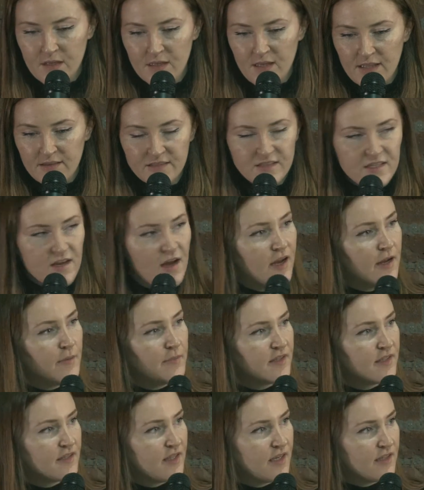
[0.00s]
at the
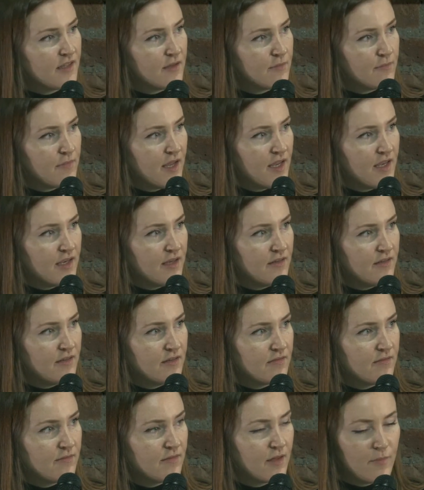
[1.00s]
time, the thing that made
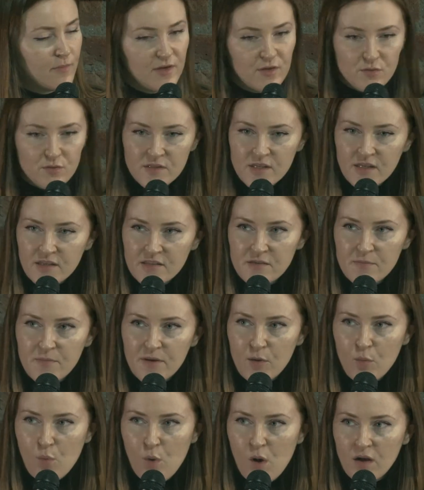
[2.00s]
them interesting to
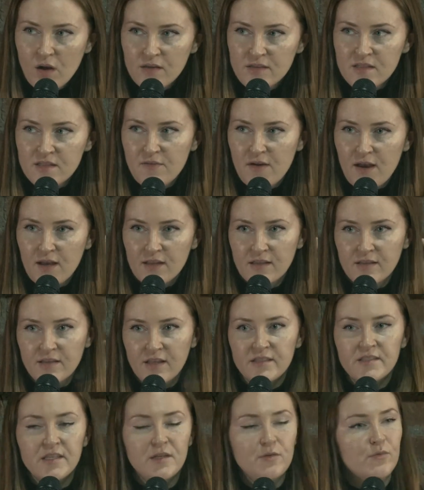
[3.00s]
me was the fact that
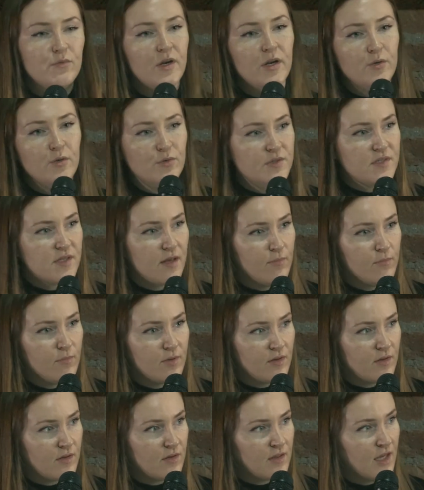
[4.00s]
they didn't really
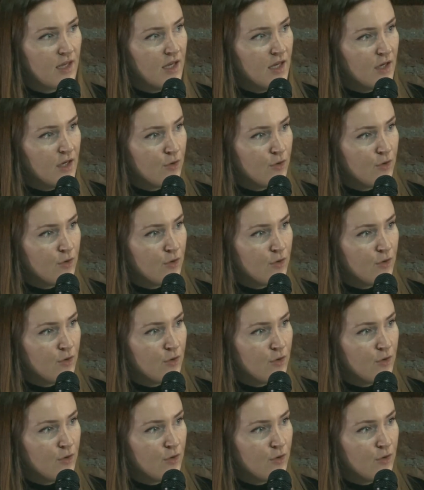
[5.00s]
resemble